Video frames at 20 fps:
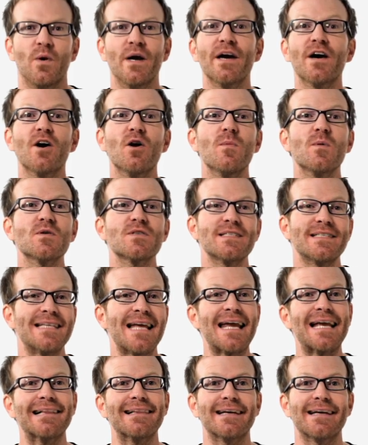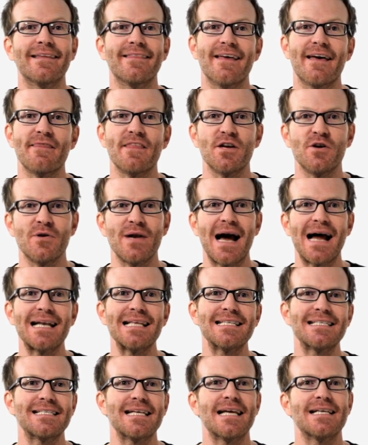We hear almost daily that the
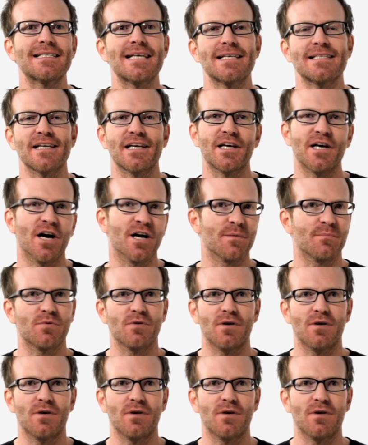United States has a gun